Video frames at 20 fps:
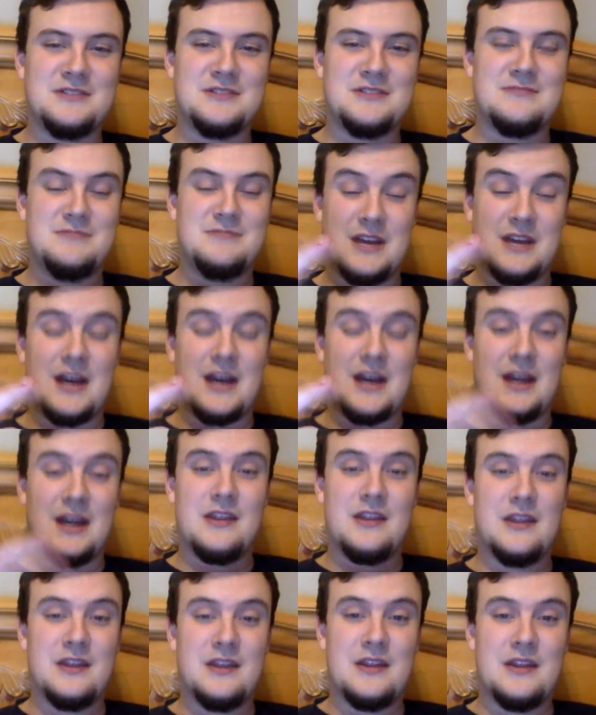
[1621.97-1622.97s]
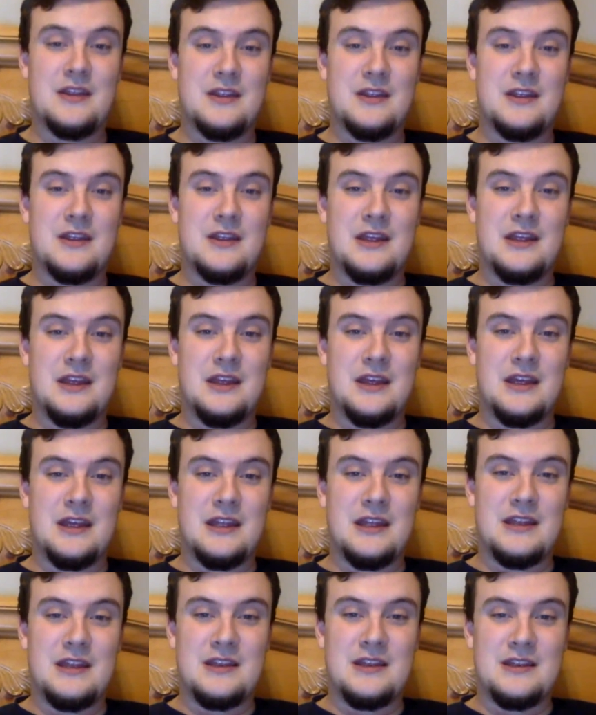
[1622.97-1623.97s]
died,
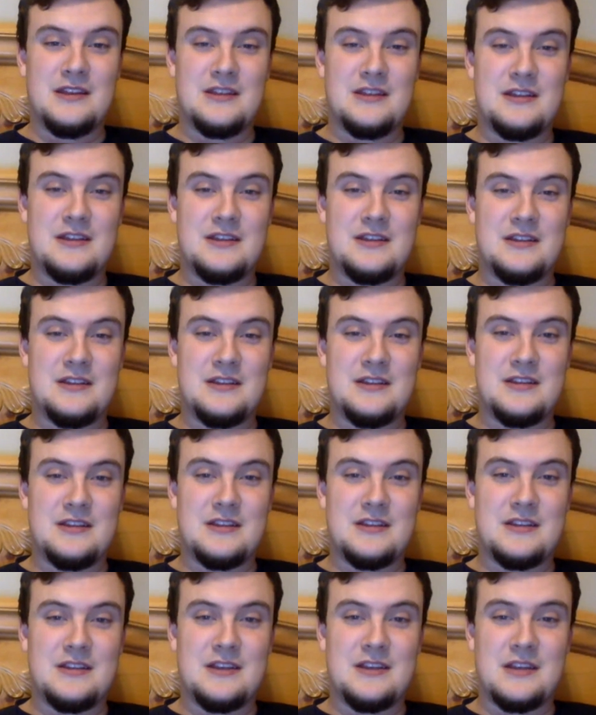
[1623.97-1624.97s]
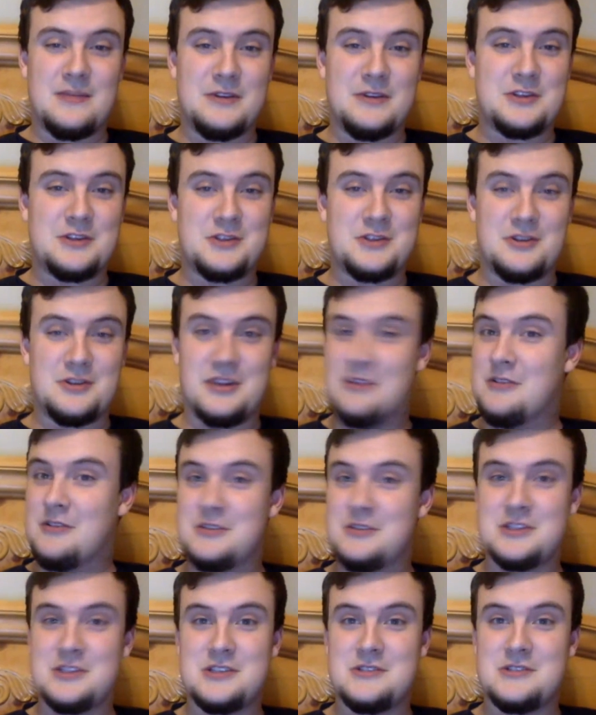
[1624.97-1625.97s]
and yeah, the picture, he
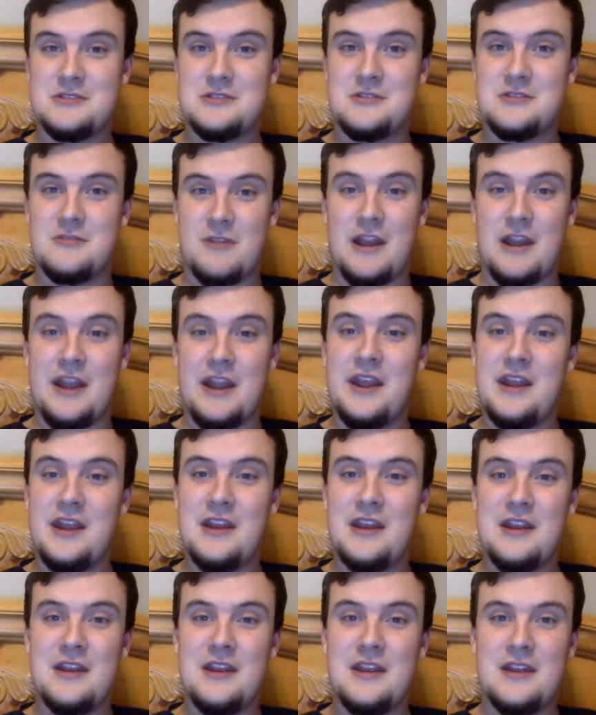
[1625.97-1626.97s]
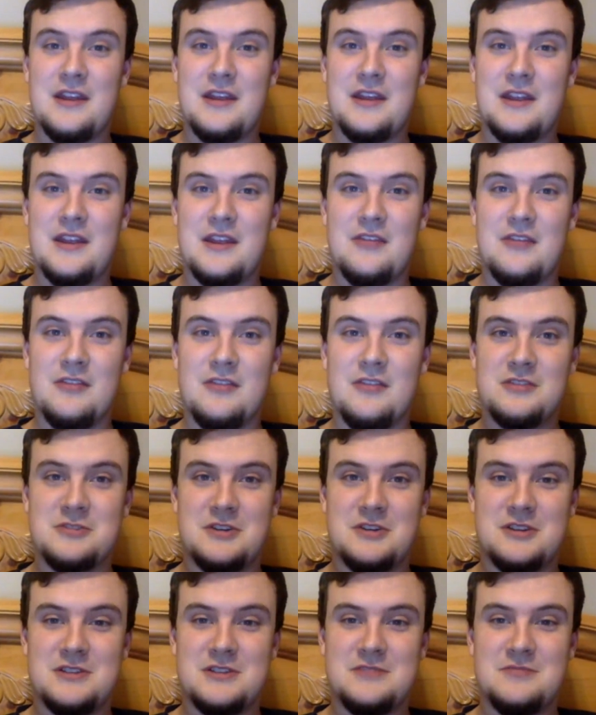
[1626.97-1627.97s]
looks great. He
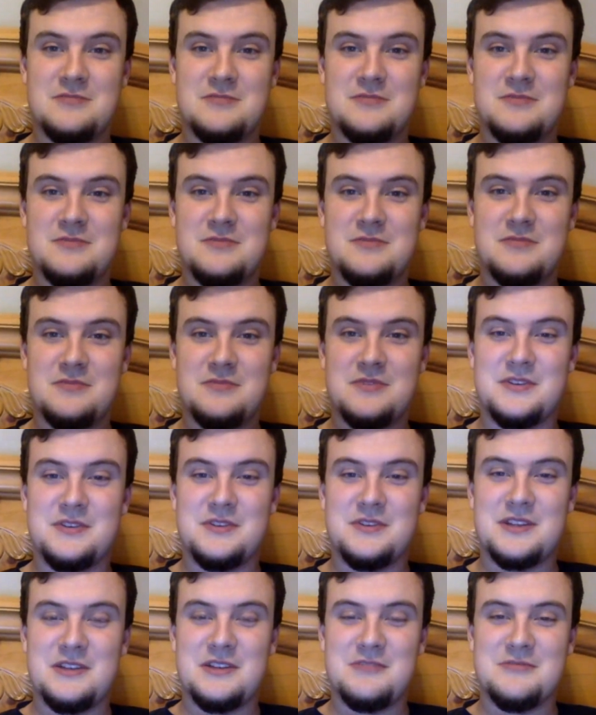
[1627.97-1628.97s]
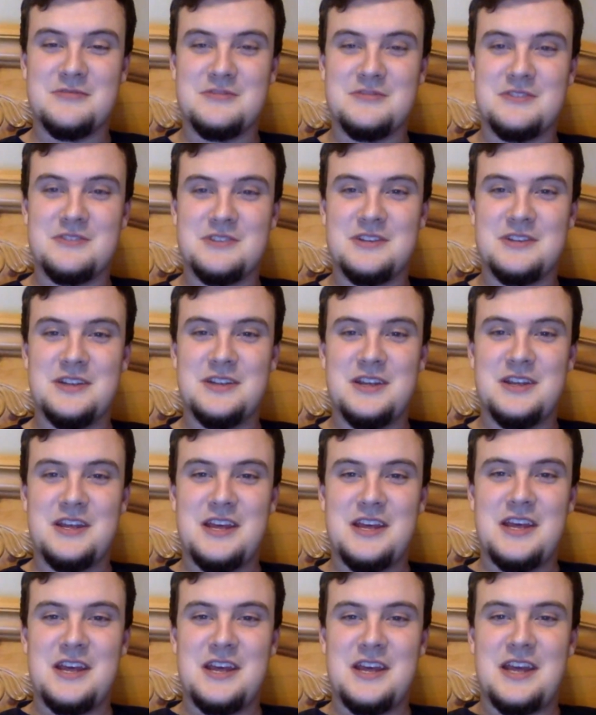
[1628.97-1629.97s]
looks awesome, and
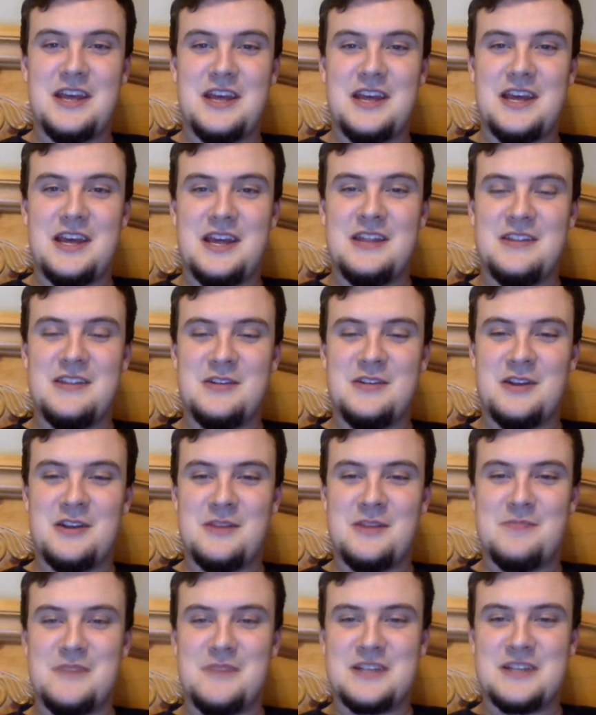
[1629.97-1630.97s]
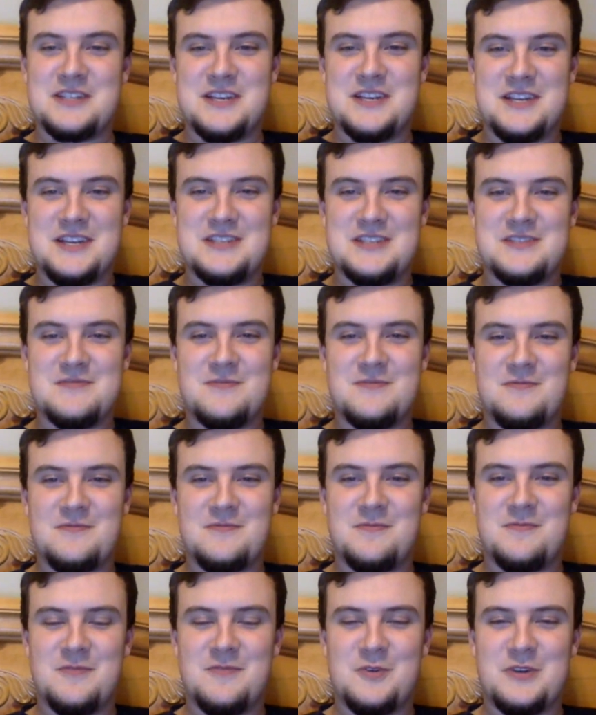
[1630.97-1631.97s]
they're gonna mix his
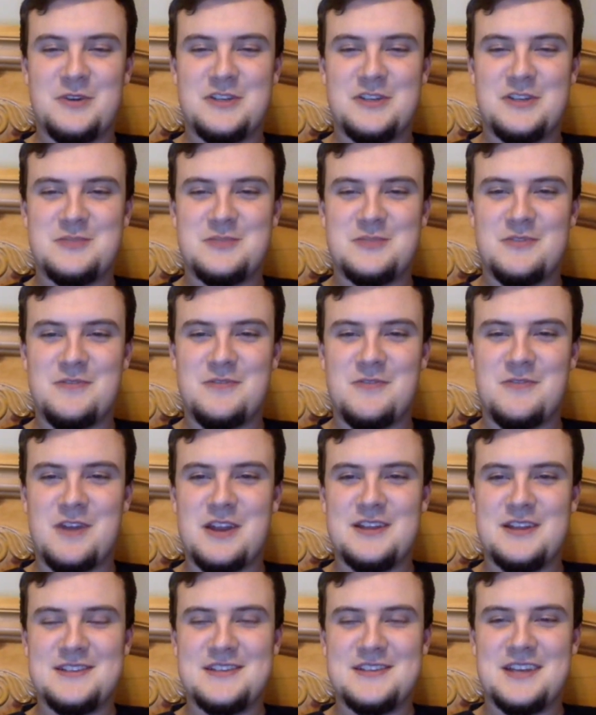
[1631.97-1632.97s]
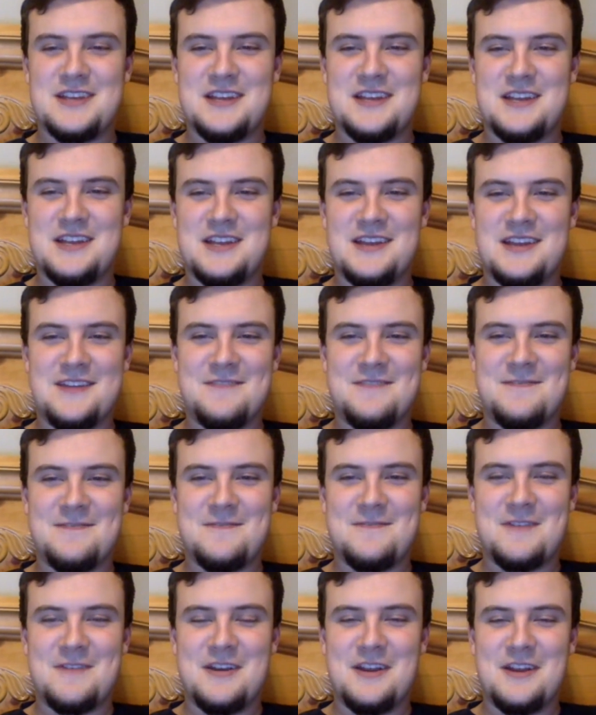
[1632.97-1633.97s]
voice with Freddie's and a
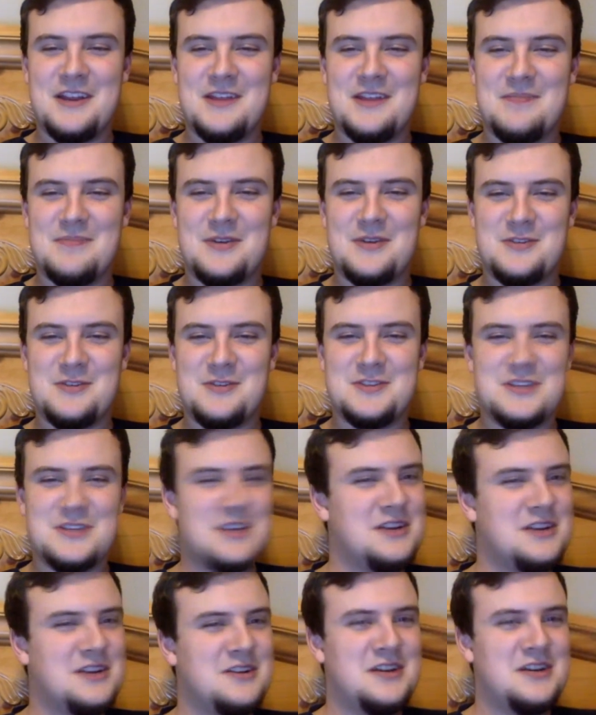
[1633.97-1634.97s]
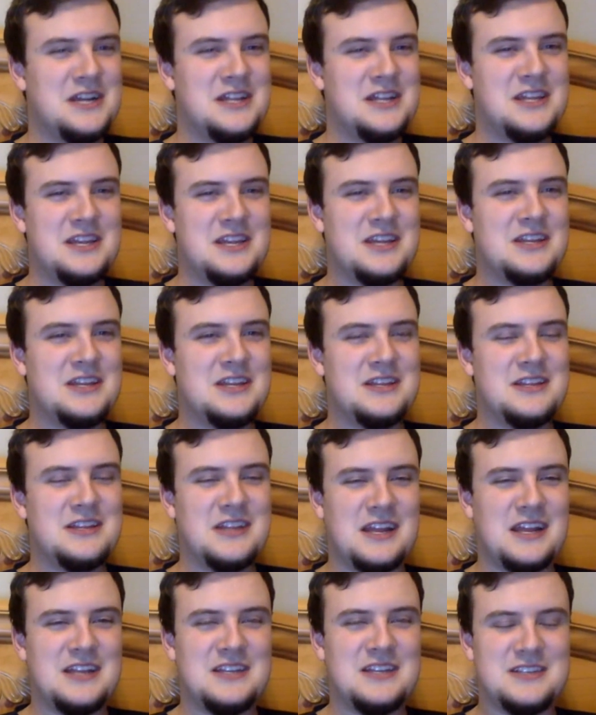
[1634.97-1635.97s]
Freddie impersonator. I think
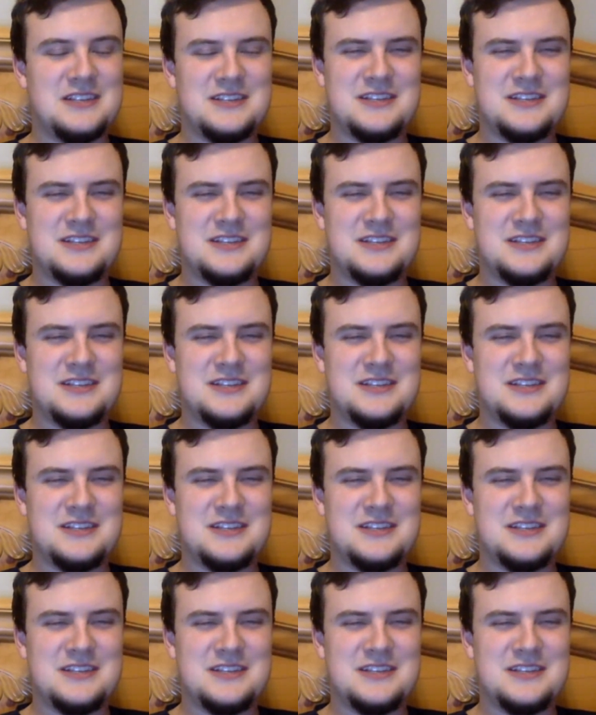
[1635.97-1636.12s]
that